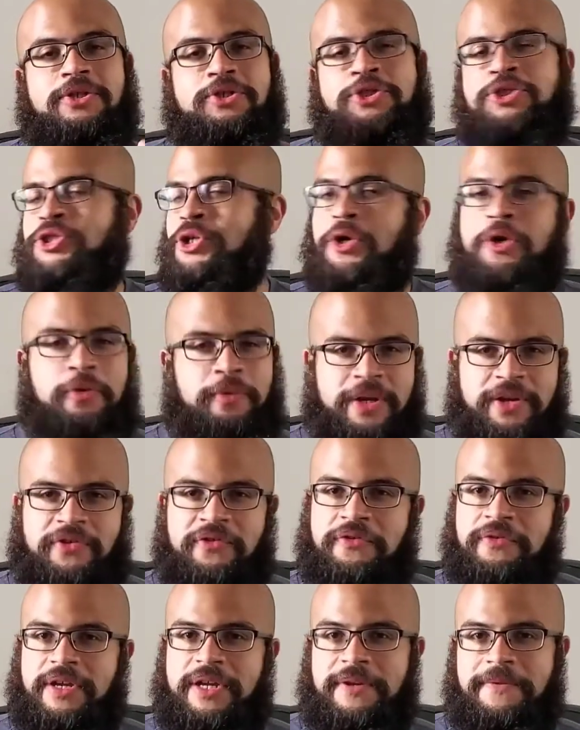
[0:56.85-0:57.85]
sugary
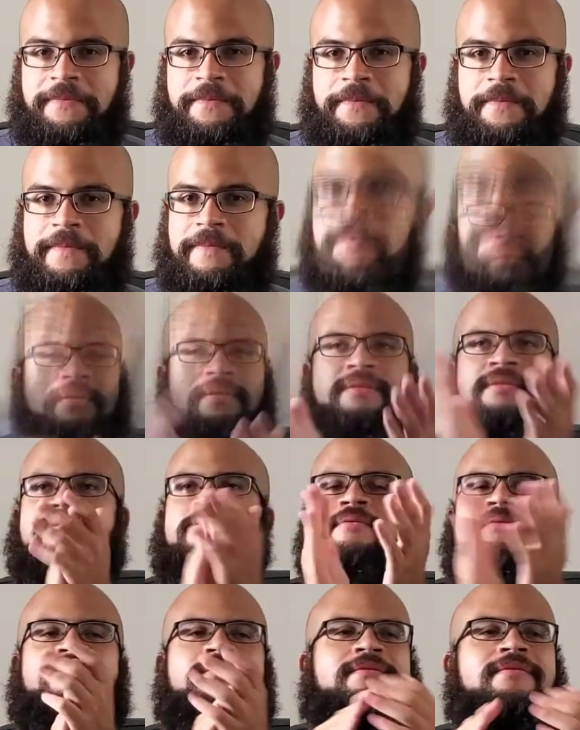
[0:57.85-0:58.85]
treat.
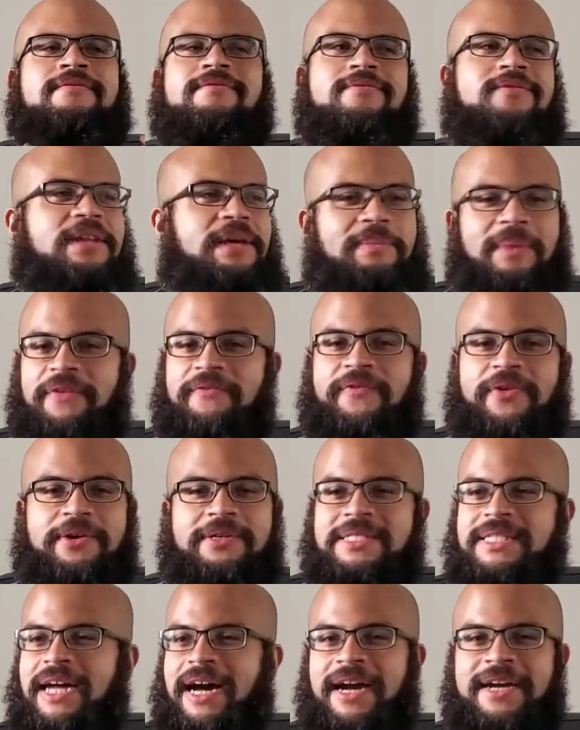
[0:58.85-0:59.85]
Need my
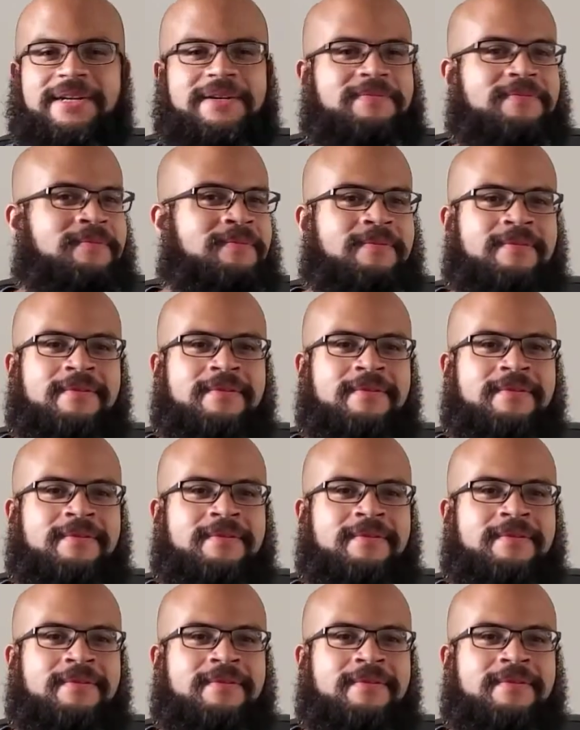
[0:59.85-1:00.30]
first item.